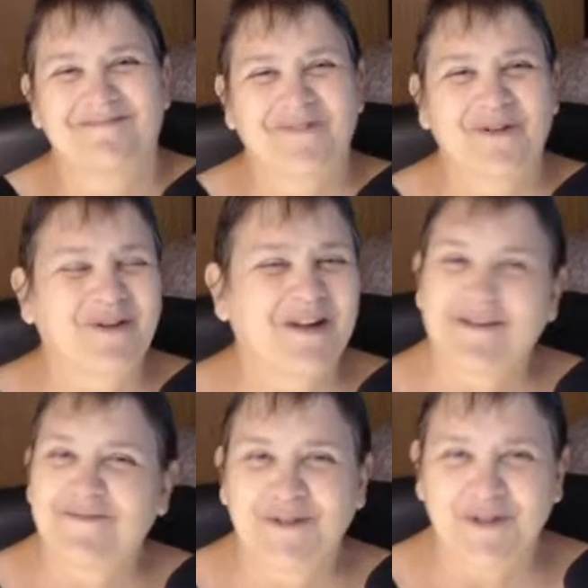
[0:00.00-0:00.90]
Good
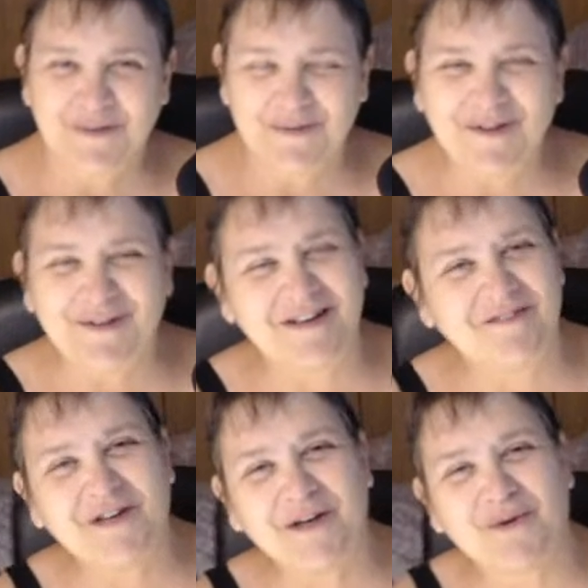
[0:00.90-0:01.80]
afternoon, good
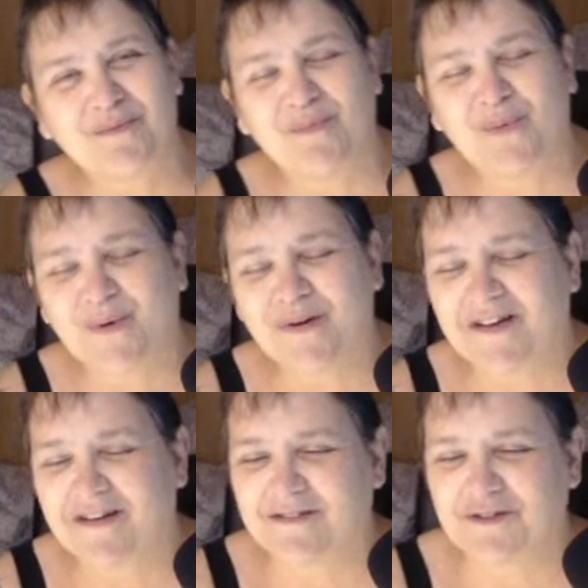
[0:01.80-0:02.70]
evening, good
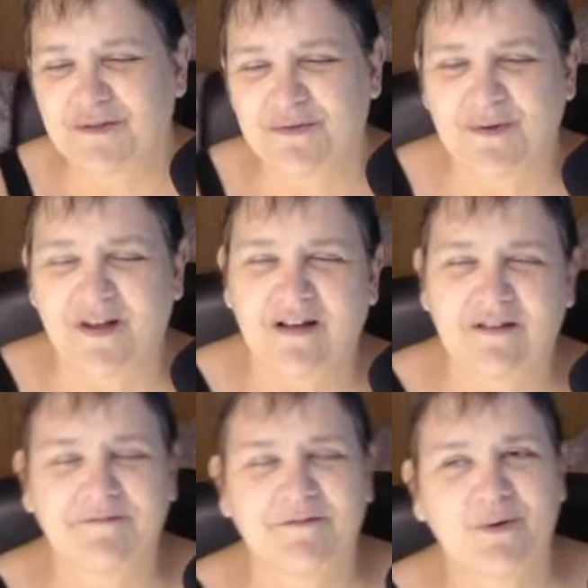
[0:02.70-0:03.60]
morning to
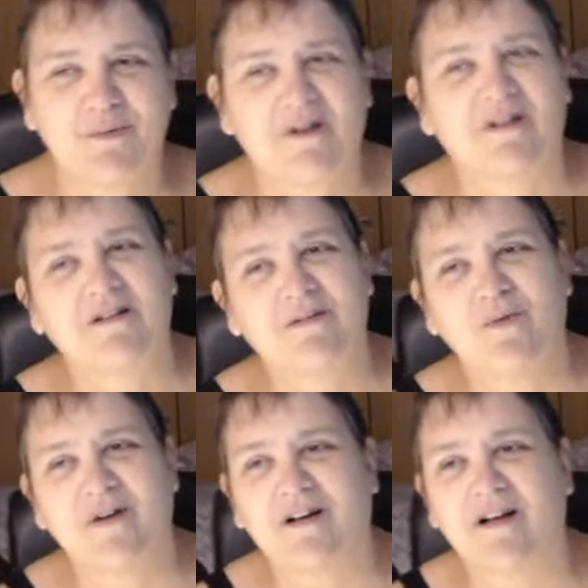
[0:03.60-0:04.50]
everyone,
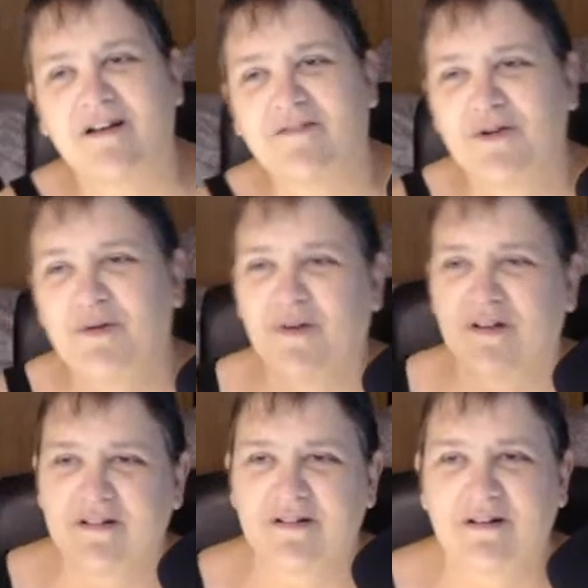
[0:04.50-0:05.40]
wherever you are,